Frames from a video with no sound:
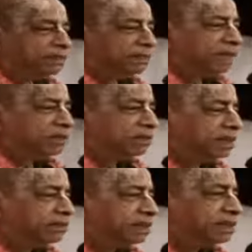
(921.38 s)
prepared
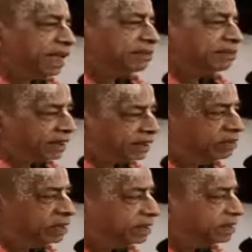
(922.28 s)
to give the time,
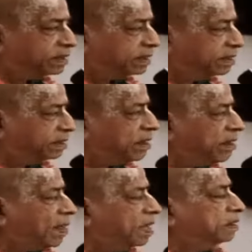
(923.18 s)
then he will understand.